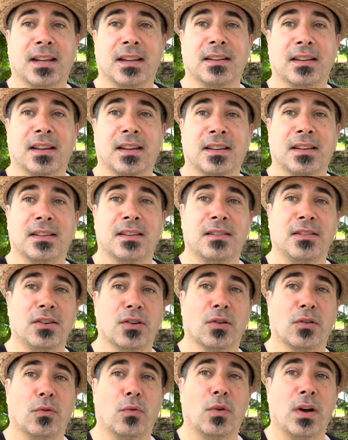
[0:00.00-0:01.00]
And, uh, you
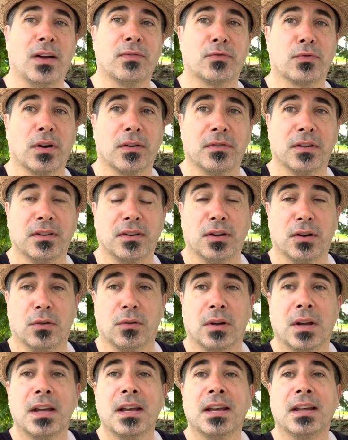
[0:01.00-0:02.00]
know, I've driven, you
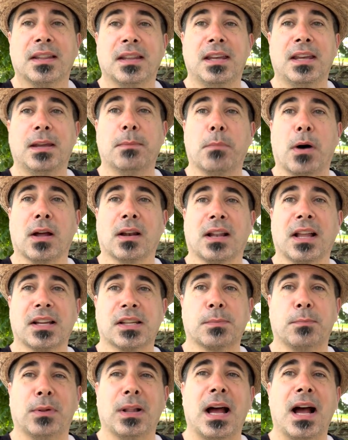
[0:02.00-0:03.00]
know, the Model S
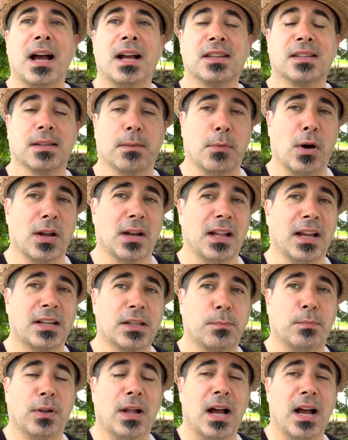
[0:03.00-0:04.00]
Plaids, the Model X
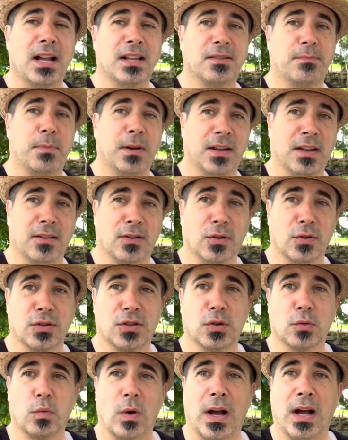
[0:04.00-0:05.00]
Plaids, been in those
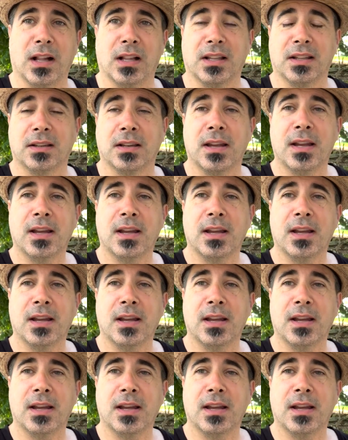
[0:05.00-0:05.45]
as well. And